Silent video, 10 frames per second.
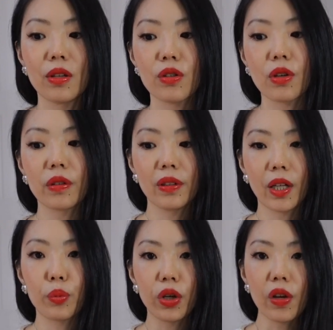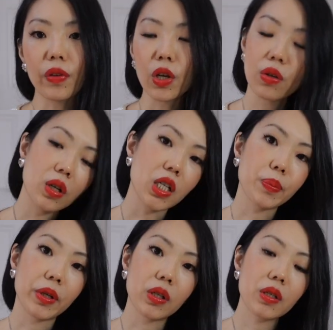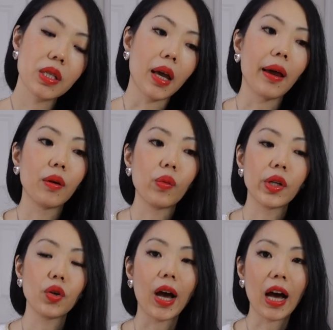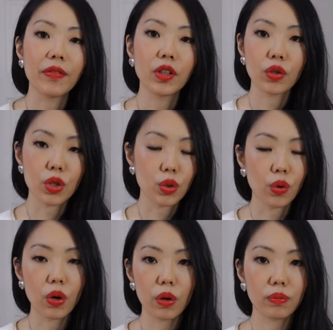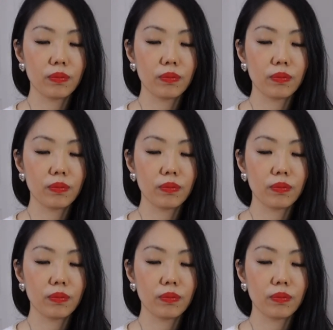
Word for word: sort of like a preview, I suppose. And what you have in your store